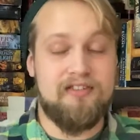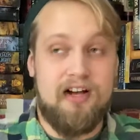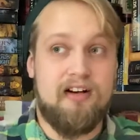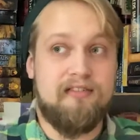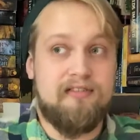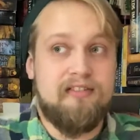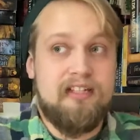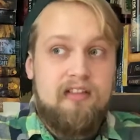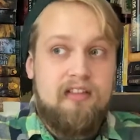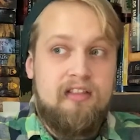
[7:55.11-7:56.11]
of
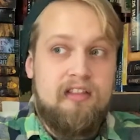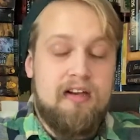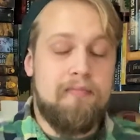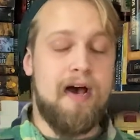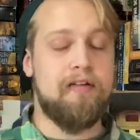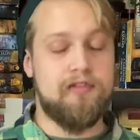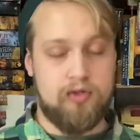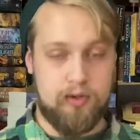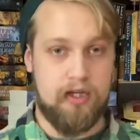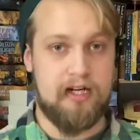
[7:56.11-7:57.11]
the amount of
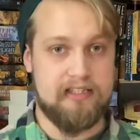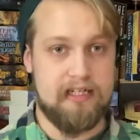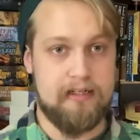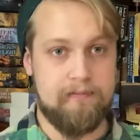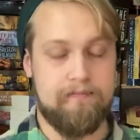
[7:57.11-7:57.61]
storylines in it,